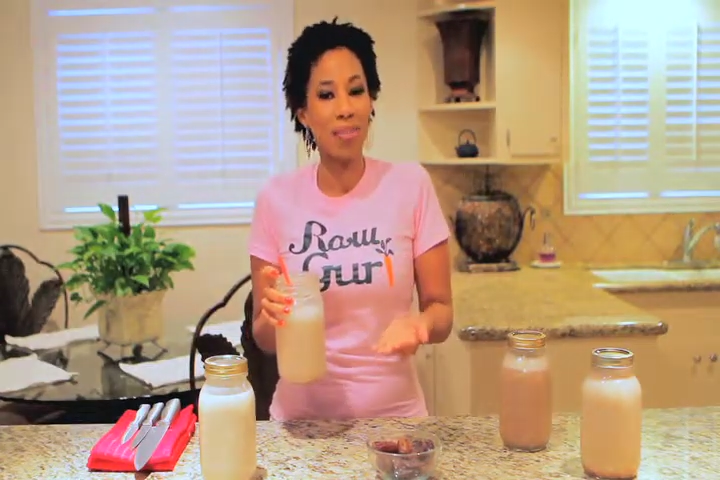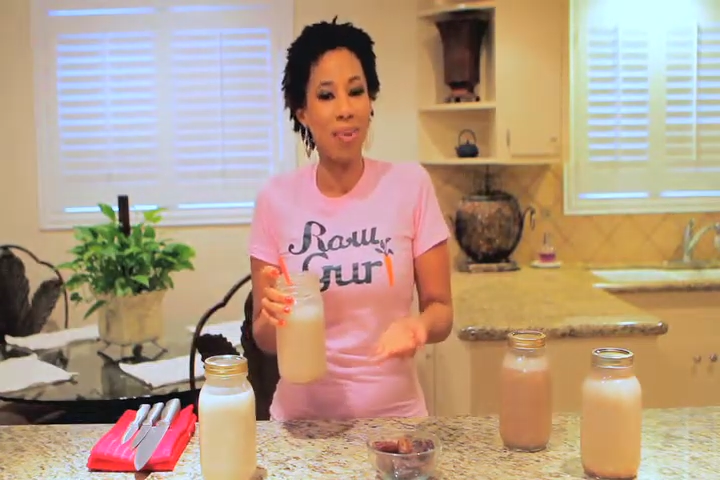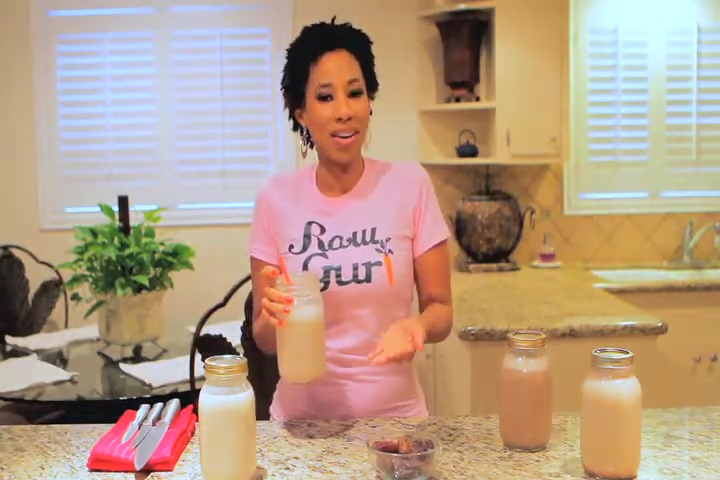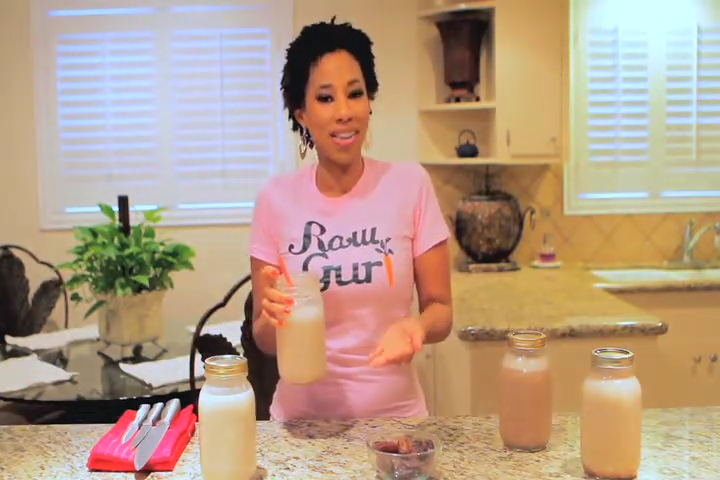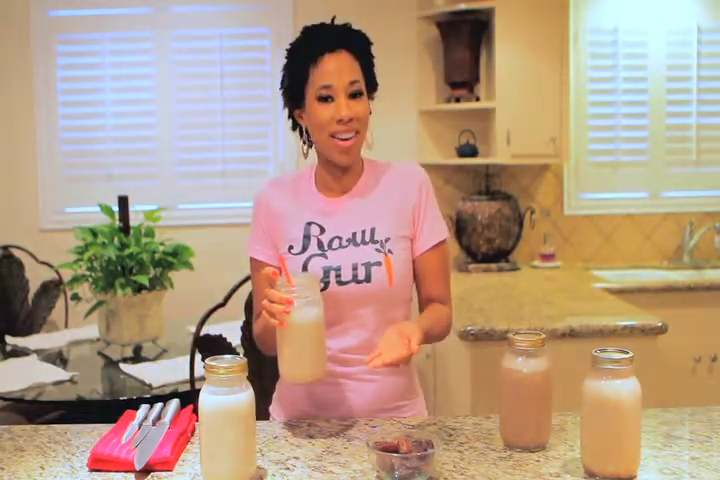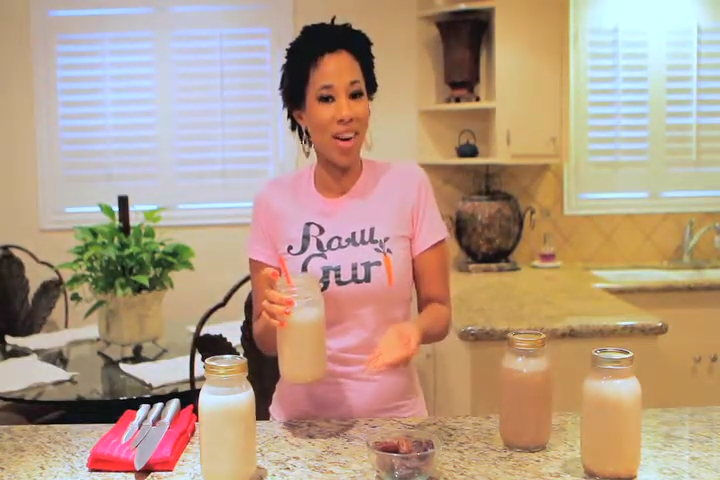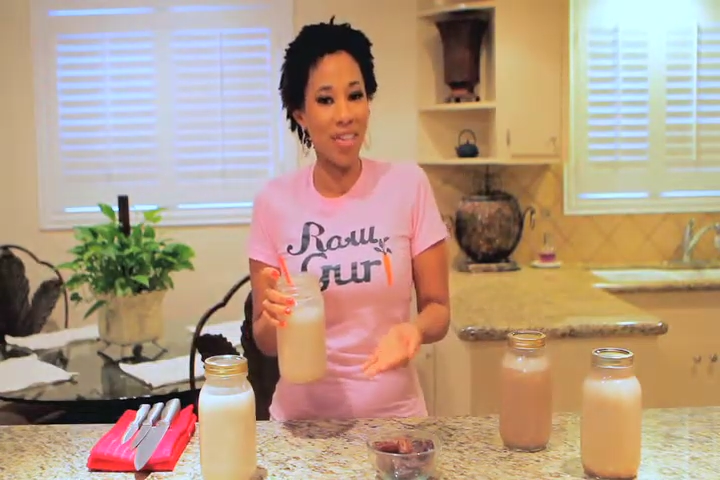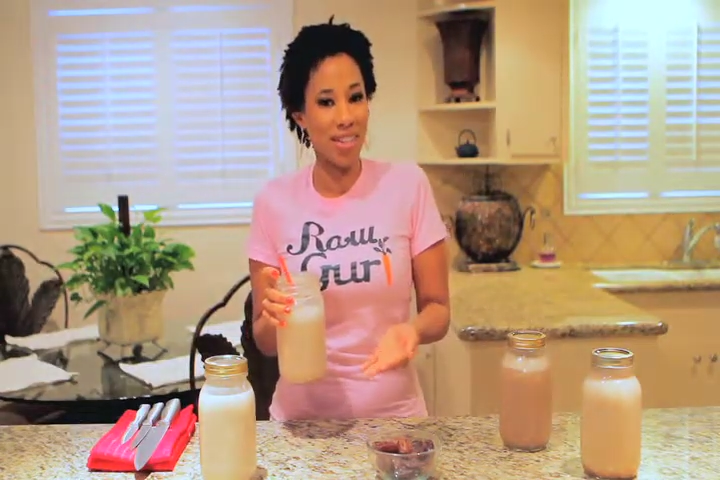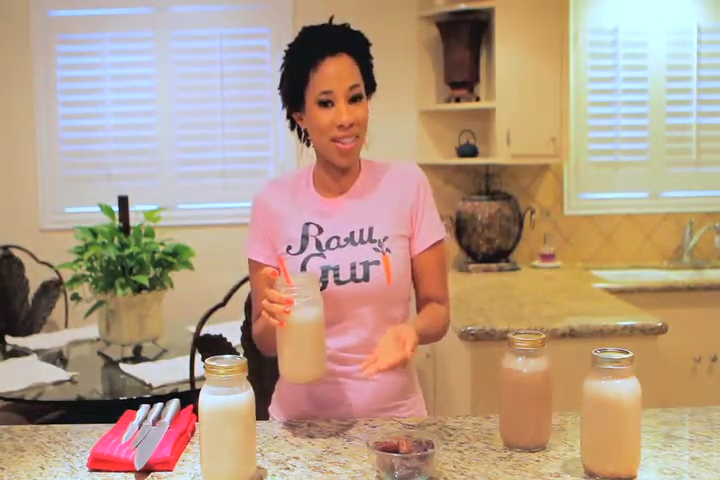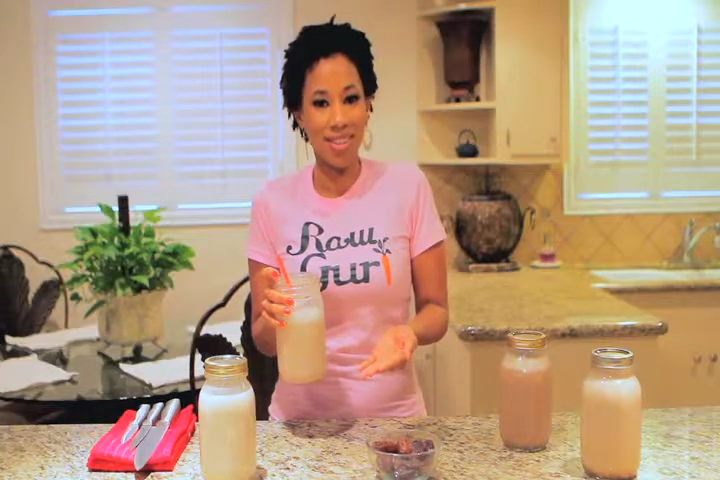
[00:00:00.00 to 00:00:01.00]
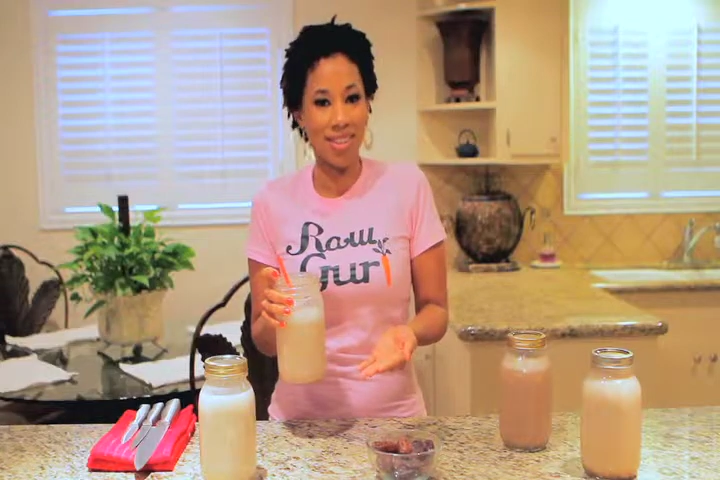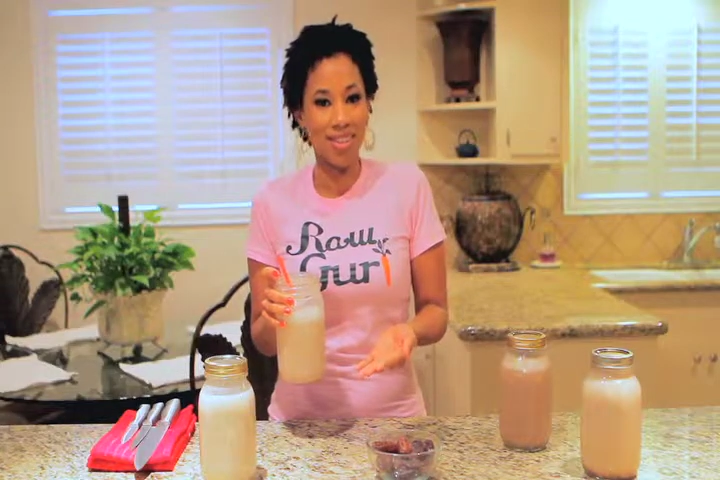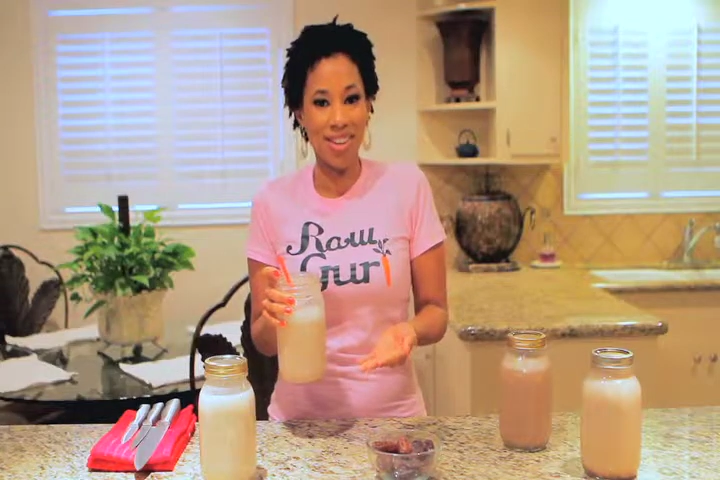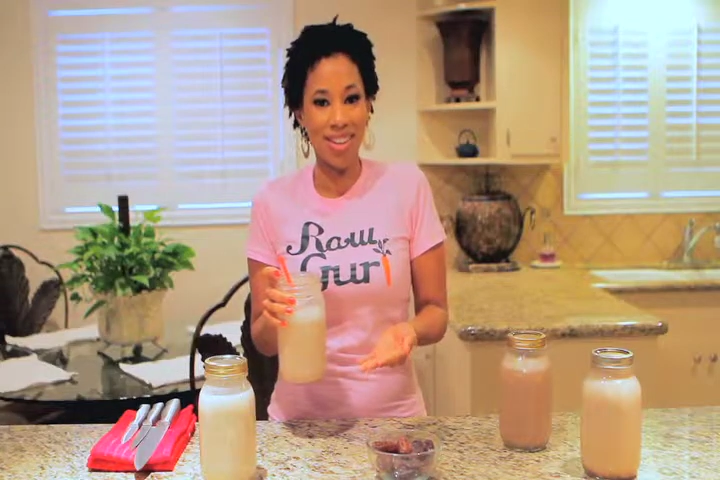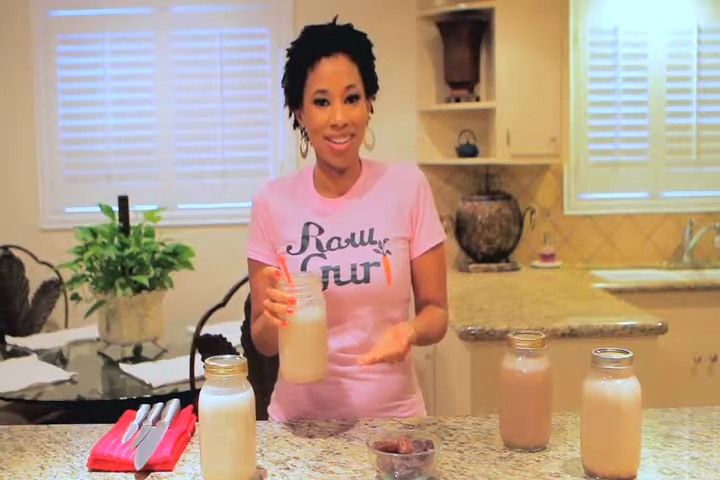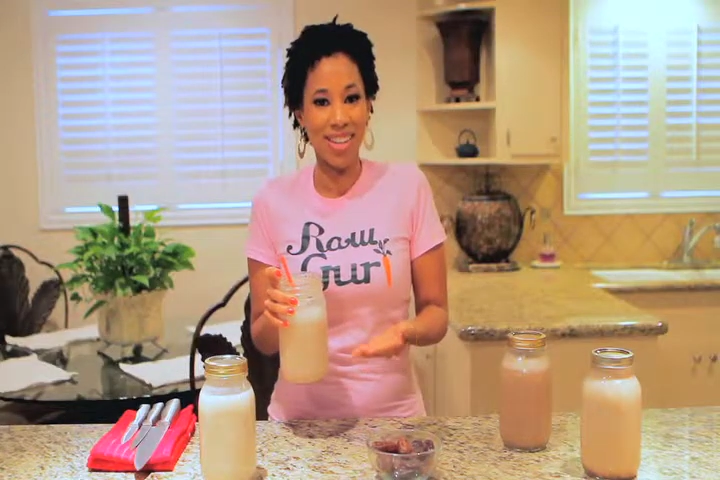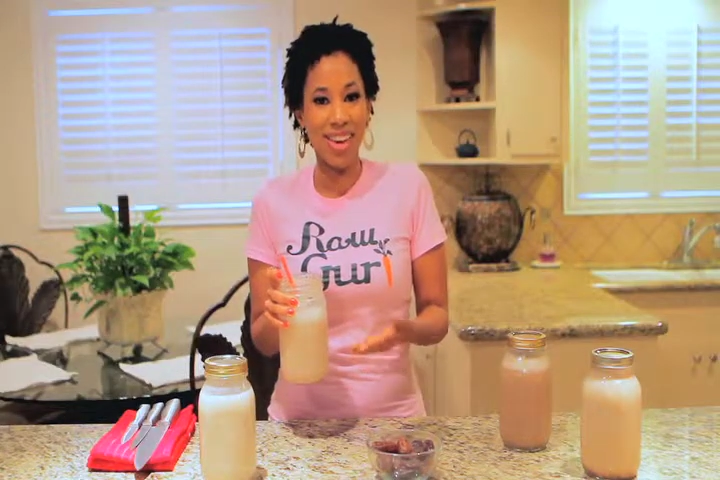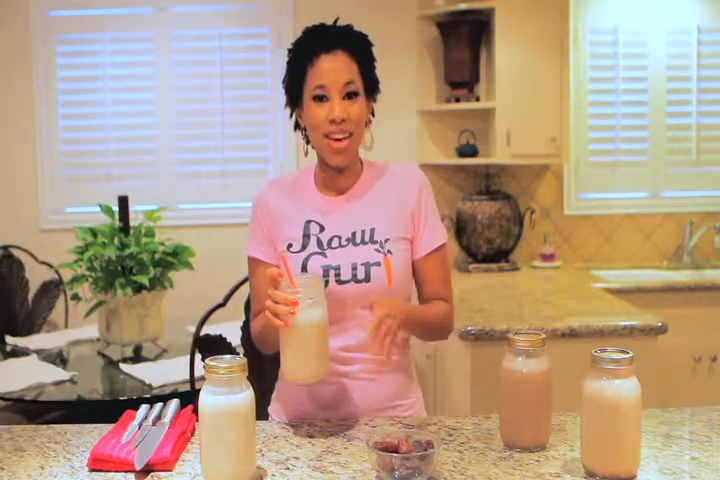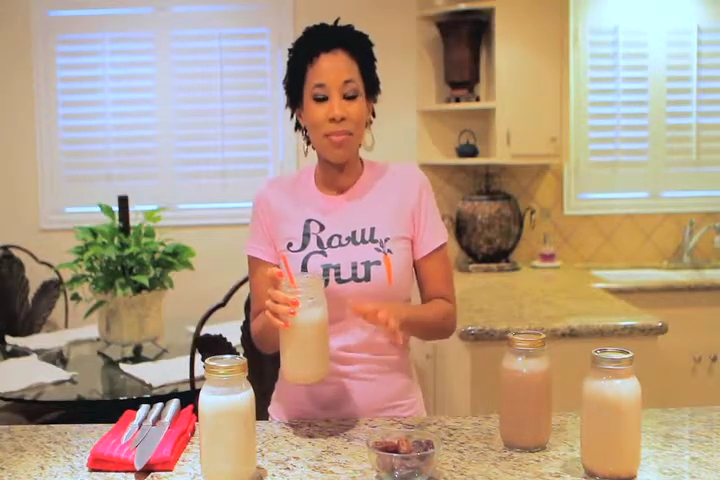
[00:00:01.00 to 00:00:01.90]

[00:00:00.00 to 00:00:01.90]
upon a healthy eating journey.